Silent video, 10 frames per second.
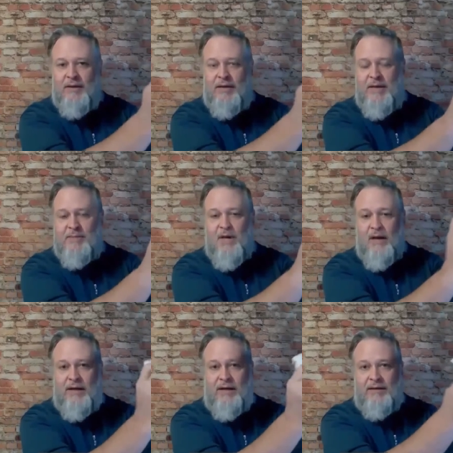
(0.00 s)
keep
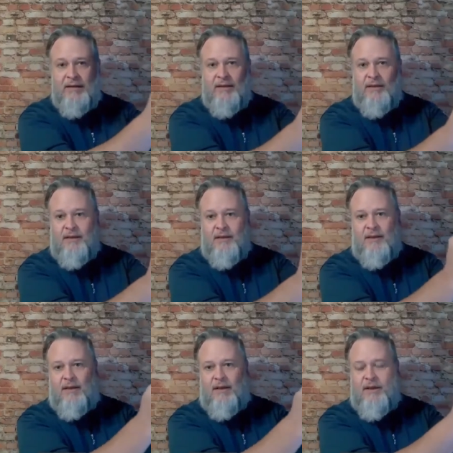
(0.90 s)
talking,
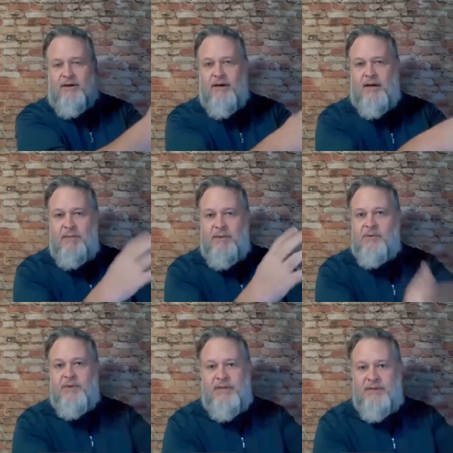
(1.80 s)
and you're not going to be
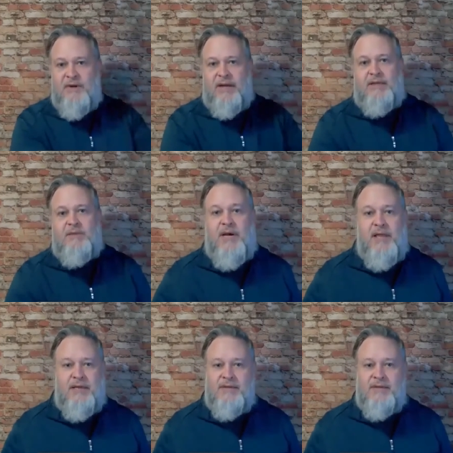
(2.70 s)
really distracted by that.